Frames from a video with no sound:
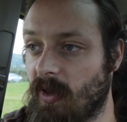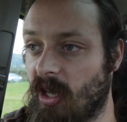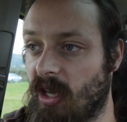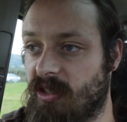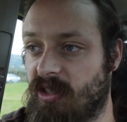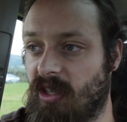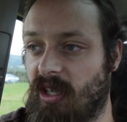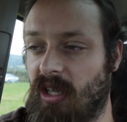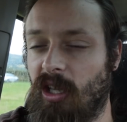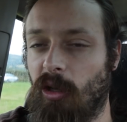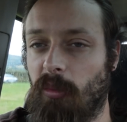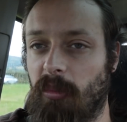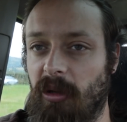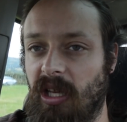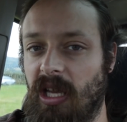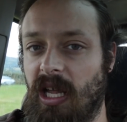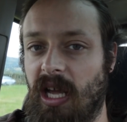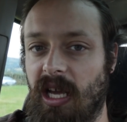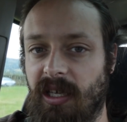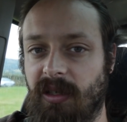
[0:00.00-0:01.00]
It's a little bit
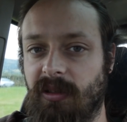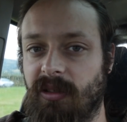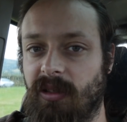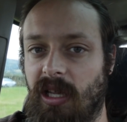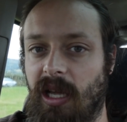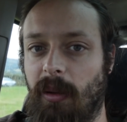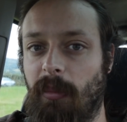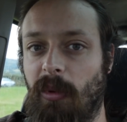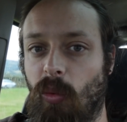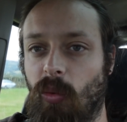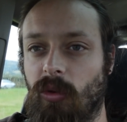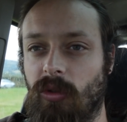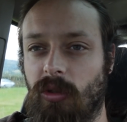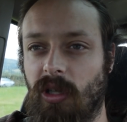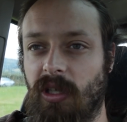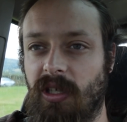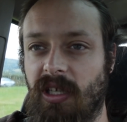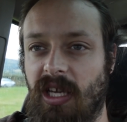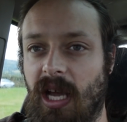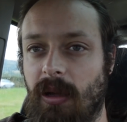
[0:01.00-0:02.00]
like my
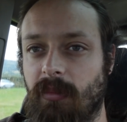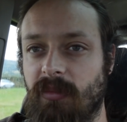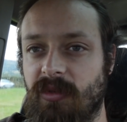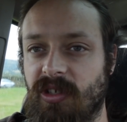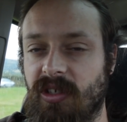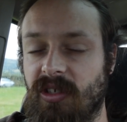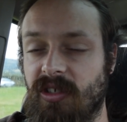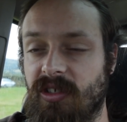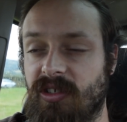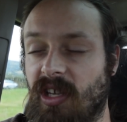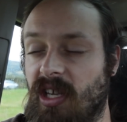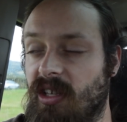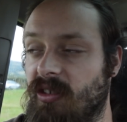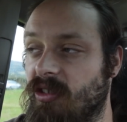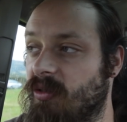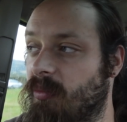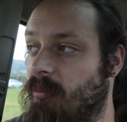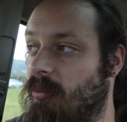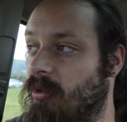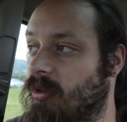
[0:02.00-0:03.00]
woodland camps in a
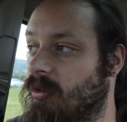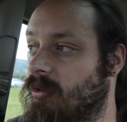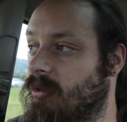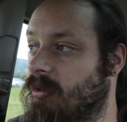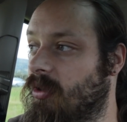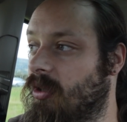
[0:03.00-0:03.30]
sense, but